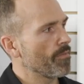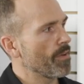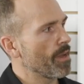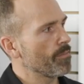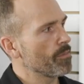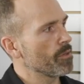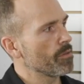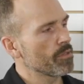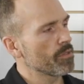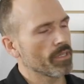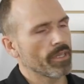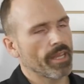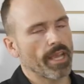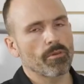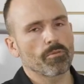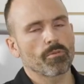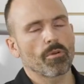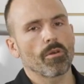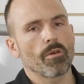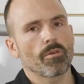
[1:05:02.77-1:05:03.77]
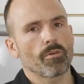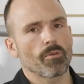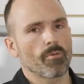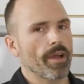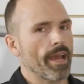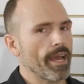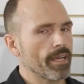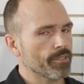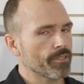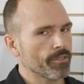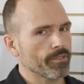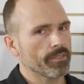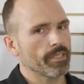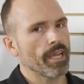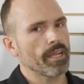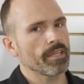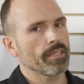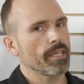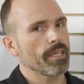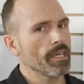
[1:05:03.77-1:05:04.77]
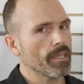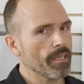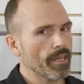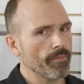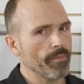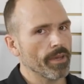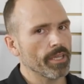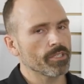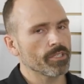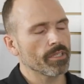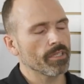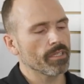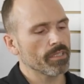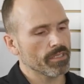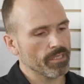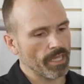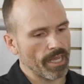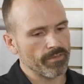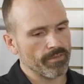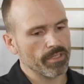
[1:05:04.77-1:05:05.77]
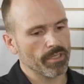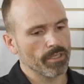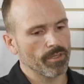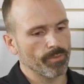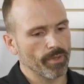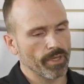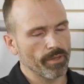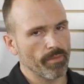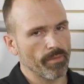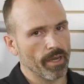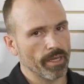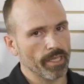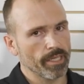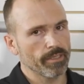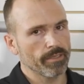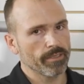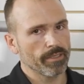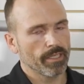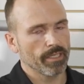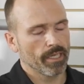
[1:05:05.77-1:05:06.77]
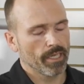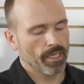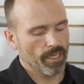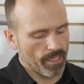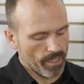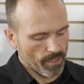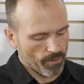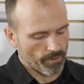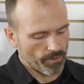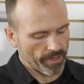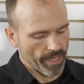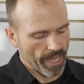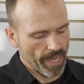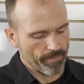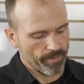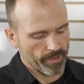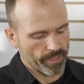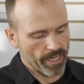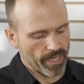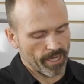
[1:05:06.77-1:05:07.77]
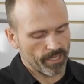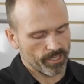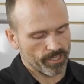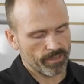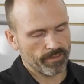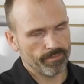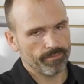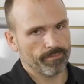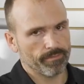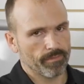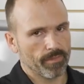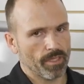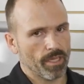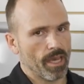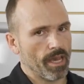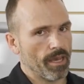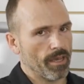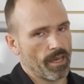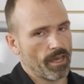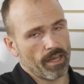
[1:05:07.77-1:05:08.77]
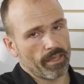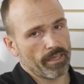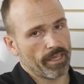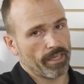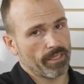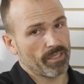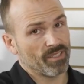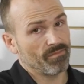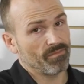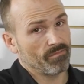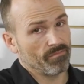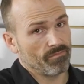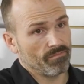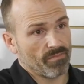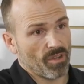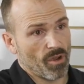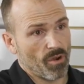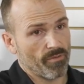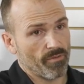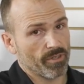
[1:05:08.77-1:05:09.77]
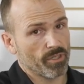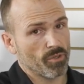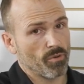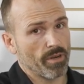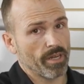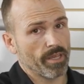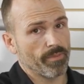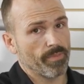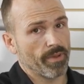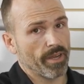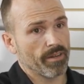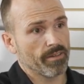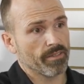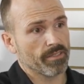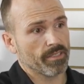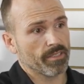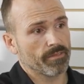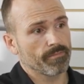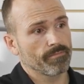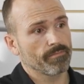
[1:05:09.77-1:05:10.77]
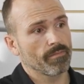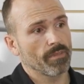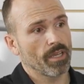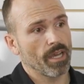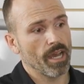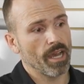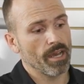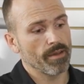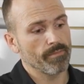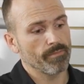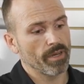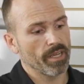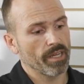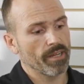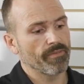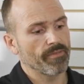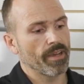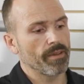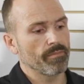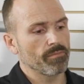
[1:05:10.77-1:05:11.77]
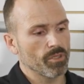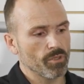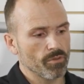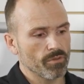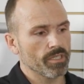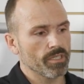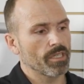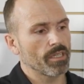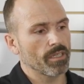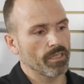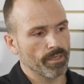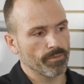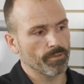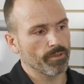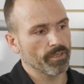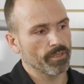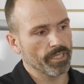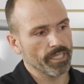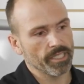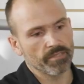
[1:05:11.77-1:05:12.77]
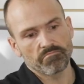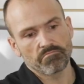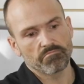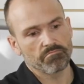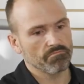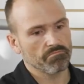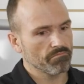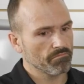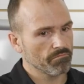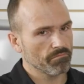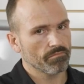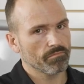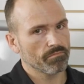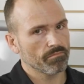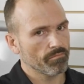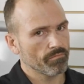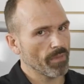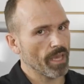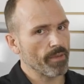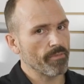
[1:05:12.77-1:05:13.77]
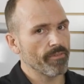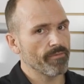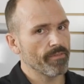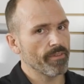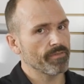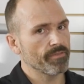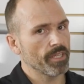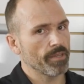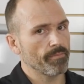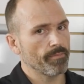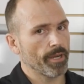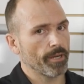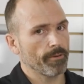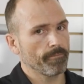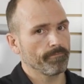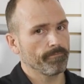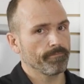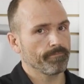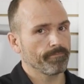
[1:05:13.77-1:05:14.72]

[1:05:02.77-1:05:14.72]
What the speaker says: if I'm using that roller waxer technique I mentioned, it saves a little bit of money with the application. I'll get over 20 pairs, but if I'm using it liberally, maybe 15 pair.